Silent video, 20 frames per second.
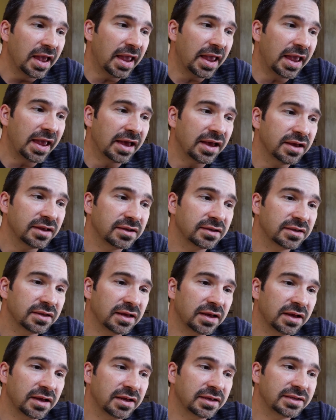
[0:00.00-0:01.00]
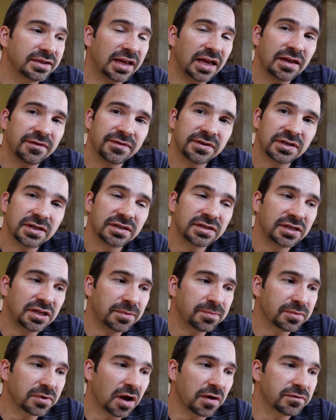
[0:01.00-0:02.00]
and uh, dive into
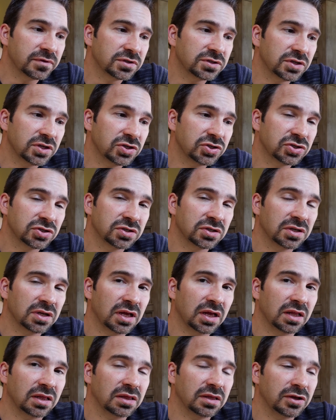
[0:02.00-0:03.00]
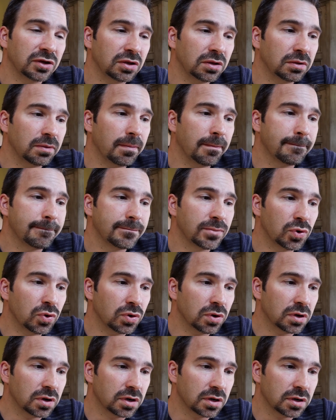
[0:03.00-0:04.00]
deep conversation a little
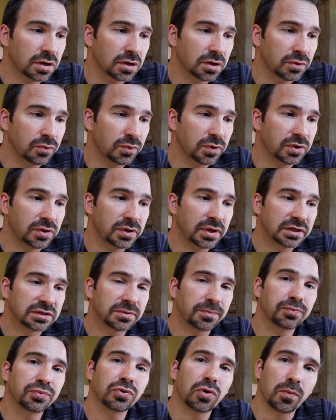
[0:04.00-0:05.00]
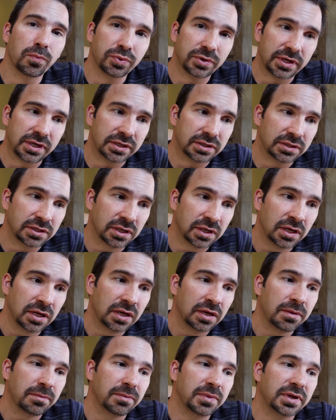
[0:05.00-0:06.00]
more when it's appropriate
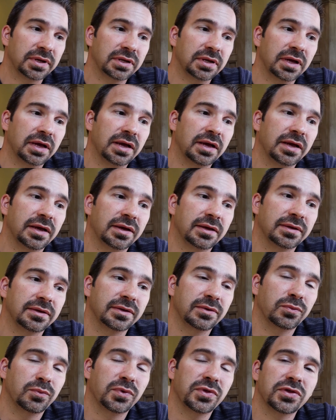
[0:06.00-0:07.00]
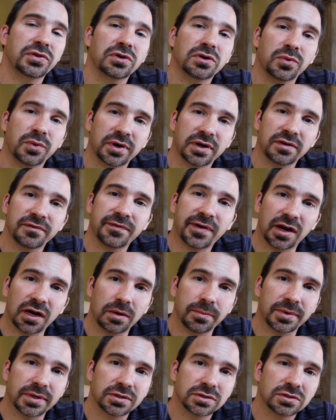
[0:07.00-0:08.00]
but uh, within your work
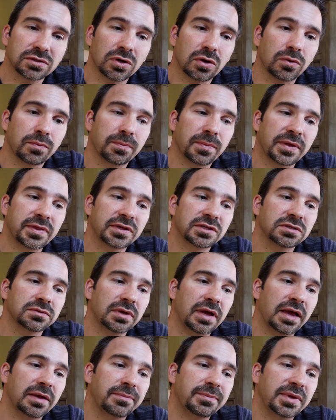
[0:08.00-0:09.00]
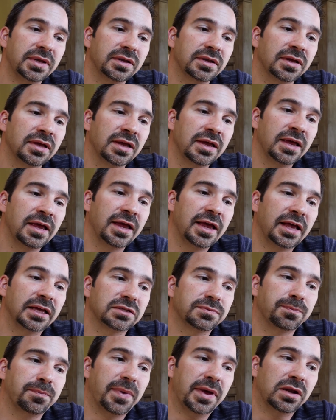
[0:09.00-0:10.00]
environment. So by this, I mean
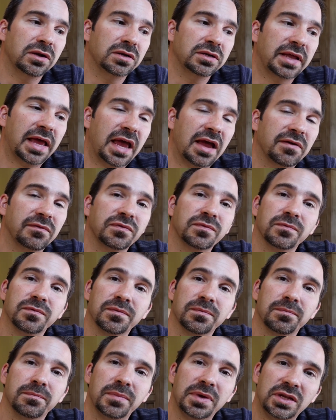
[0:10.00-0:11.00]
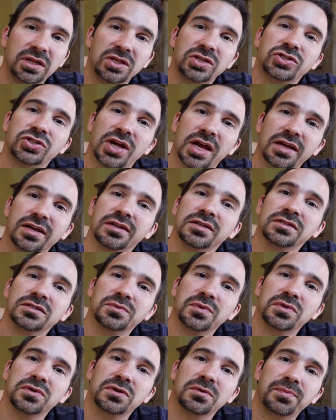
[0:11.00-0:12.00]
it's better to have mini check-ins
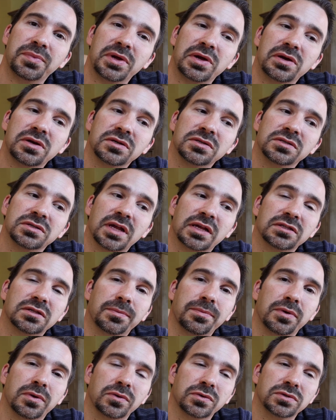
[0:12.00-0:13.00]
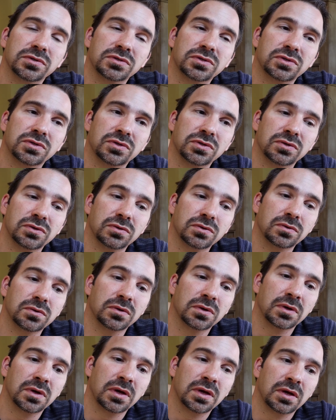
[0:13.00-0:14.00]
with your peers as opposed to
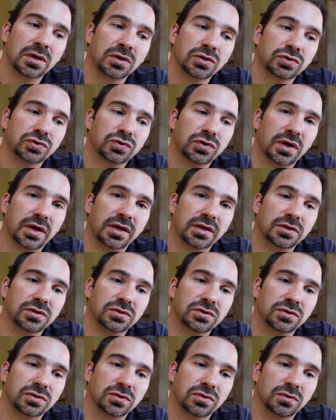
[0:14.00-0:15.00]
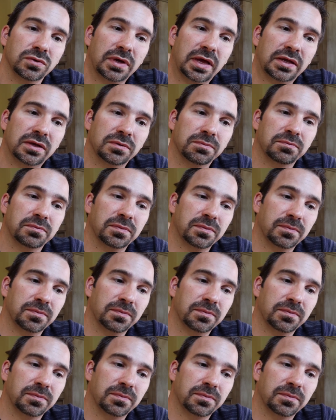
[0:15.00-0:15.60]
trying to get